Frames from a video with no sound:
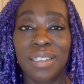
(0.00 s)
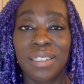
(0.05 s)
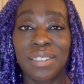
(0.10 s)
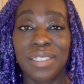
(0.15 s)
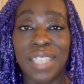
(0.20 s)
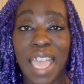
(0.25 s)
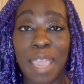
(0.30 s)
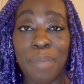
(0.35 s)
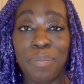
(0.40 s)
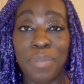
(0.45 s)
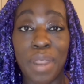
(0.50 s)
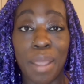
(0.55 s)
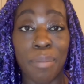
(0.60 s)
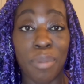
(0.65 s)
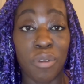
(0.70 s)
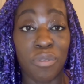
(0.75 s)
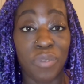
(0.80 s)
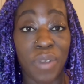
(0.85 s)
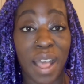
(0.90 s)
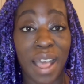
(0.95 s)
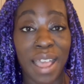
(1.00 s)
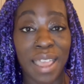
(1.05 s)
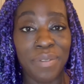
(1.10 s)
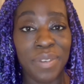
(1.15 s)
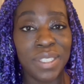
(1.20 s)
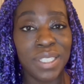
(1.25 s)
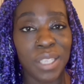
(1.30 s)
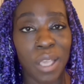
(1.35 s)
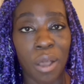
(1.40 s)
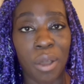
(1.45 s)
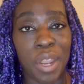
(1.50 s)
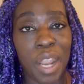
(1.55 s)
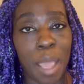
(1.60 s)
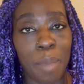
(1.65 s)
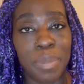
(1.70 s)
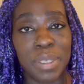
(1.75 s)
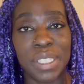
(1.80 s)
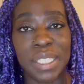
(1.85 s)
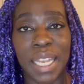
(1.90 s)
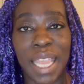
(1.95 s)
Type number 5 is called
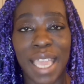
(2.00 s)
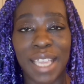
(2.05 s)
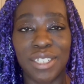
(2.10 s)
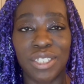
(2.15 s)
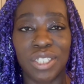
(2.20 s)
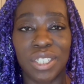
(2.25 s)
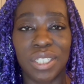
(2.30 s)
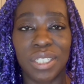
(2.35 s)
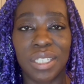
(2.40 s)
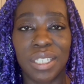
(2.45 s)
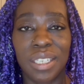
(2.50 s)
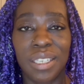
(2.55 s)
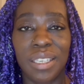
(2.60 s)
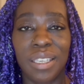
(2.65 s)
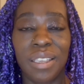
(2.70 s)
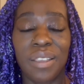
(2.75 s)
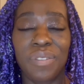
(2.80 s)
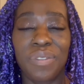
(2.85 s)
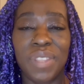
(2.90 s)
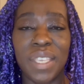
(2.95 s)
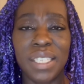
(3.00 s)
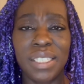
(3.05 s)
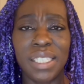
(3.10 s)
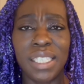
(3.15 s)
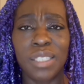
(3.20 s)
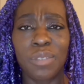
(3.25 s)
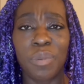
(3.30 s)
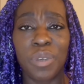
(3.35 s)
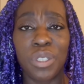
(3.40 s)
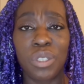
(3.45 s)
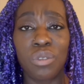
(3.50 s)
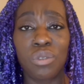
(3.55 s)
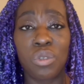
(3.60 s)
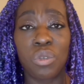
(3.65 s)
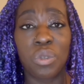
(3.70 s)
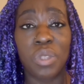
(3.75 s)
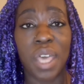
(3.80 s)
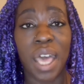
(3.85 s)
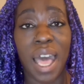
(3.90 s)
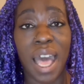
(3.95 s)
opposite action. This is when you do
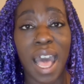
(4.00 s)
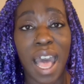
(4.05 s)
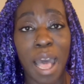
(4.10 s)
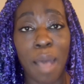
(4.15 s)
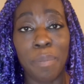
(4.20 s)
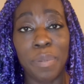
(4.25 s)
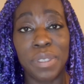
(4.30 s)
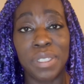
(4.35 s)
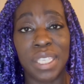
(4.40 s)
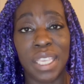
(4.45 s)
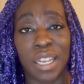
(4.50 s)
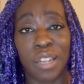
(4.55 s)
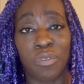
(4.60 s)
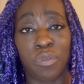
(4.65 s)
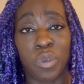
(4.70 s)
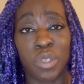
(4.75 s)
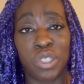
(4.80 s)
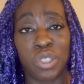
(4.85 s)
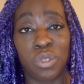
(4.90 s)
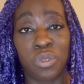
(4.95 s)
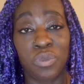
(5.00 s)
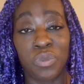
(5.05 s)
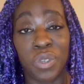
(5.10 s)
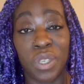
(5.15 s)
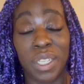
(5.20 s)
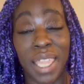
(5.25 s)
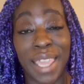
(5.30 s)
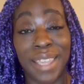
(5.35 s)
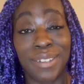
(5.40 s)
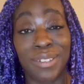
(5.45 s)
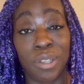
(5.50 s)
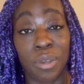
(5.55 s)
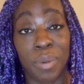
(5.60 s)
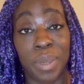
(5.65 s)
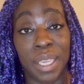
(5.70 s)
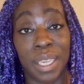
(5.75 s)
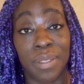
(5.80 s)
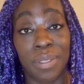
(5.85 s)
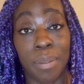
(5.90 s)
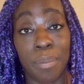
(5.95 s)
the opposite of what you feel like
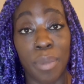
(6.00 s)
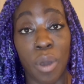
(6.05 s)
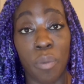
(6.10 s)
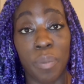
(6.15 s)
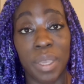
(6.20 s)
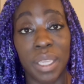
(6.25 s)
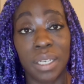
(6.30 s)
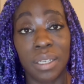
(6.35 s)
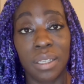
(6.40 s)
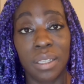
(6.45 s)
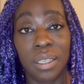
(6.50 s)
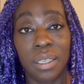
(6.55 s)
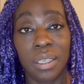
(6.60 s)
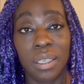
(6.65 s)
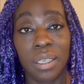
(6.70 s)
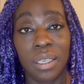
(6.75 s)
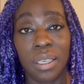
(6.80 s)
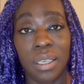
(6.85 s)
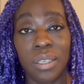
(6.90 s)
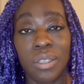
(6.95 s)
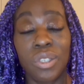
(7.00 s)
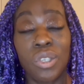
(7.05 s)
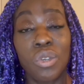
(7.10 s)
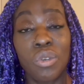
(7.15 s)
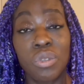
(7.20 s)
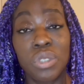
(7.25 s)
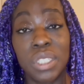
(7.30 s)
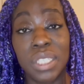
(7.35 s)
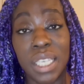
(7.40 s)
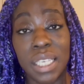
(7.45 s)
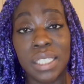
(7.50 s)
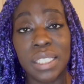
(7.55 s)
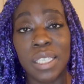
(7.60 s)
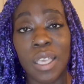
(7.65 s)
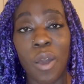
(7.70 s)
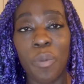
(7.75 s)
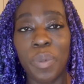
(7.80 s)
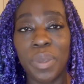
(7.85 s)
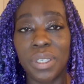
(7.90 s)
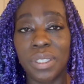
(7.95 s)
doing in the moment. Use this
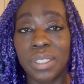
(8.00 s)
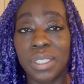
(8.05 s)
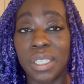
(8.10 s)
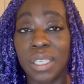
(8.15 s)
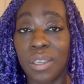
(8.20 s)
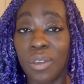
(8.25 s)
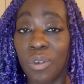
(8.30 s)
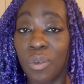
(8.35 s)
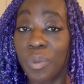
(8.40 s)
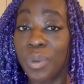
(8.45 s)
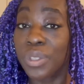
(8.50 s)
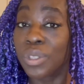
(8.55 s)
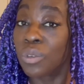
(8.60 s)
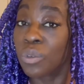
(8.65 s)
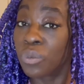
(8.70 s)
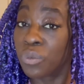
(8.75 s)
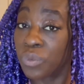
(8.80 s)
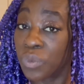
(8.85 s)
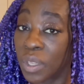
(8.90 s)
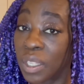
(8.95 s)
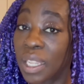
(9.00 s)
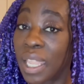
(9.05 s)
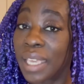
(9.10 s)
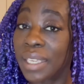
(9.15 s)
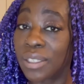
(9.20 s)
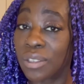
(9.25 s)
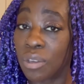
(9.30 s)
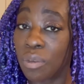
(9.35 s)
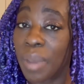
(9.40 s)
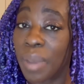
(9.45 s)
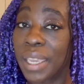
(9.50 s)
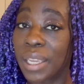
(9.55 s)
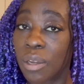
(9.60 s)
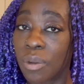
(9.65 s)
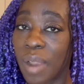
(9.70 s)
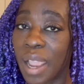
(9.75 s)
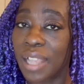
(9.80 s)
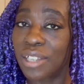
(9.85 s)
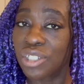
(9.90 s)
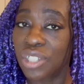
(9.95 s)
coping skill when you feel like you might
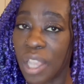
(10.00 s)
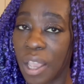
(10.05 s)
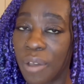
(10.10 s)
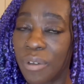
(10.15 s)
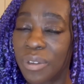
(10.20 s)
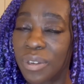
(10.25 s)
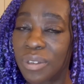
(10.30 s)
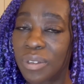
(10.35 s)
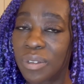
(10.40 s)
crash out.